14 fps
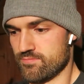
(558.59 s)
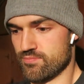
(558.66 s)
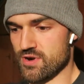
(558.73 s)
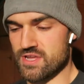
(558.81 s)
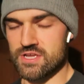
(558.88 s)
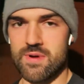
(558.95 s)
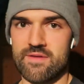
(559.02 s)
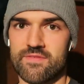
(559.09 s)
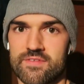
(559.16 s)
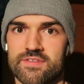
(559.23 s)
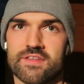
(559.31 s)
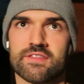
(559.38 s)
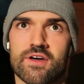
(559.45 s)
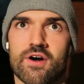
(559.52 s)
bring you
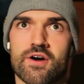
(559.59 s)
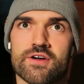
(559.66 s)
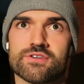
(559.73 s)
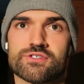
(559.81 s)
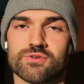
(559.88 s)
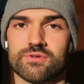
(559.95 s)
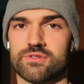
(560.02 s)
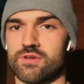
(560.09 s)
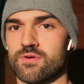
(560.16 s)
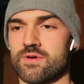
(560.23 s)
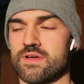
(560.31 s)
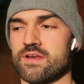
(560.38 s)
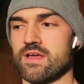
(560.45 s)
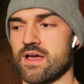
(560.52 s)
everything that I enjoy
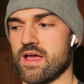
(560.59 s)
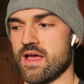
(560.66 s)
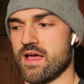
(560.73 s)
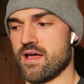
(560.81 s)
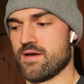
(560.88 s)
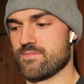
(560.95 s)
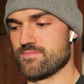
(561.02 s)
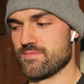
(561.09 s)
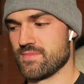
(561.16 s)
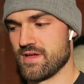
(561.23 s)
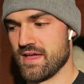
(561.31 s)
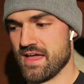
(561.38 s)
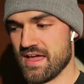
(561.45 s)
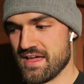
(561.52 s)
doing, um,
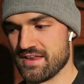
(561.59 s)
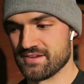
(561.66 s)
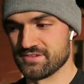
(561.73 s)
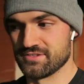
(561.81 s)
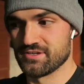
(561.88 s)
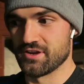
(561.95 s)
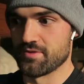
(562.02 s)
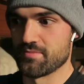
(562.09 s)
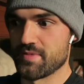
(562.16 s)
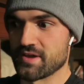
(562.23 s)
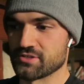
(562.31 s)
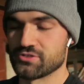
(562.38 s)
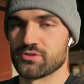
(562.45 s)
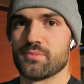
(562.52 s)
and you know,
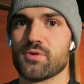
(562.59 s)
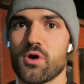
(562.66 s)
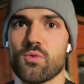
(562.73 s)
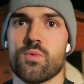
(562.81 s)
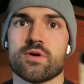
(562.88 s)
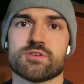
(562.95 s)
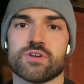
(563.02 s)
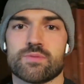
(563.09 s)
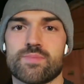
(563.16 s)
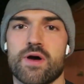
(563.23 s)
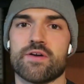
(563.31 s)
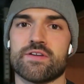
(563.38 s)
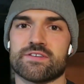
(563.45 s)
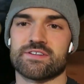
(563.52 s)
make sure that I'm not a one-trick
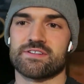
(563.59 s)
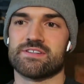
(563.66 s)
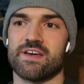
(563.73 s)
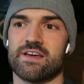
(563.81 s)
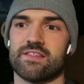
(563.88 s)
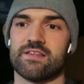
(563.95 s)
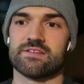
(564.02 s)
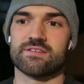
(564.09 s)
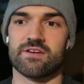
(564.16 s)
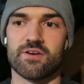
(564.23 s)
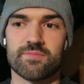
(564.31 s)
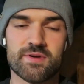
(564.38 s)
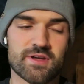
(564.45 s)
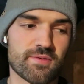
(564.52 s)
pony. As I say, there's
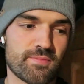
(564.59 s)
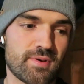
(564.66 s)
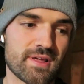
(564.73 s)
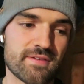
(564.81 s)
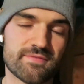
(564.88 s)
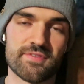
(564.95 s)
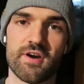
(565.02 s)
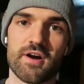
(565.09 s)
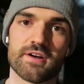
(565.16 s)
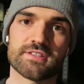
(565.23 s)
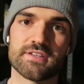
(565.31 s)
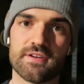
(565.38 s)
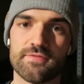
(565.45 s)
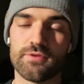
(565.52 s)
going to be a complete
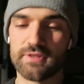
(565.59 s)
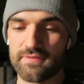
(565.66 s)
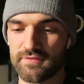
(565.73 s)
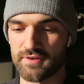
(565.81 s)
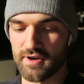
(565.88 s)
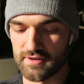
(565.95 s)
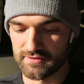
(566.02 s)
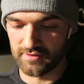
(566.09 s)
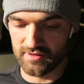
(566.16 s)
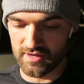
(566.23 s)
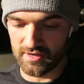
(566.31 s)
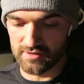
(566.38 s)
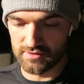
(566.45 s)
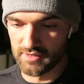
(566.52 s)
variety of all different kinds of
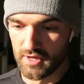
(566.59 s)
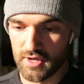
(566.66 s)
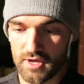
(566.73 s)
things,